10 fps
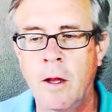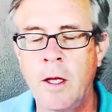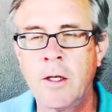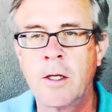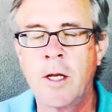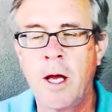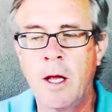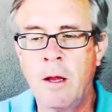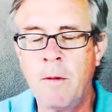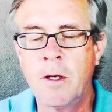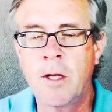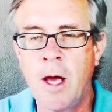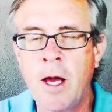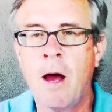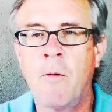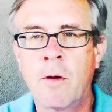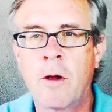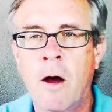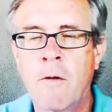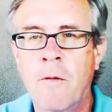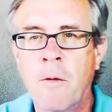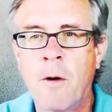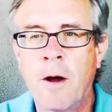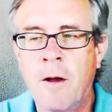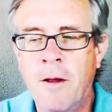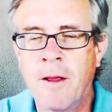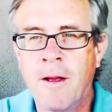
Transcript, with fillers: Let's just, let me just hang out with God for a while.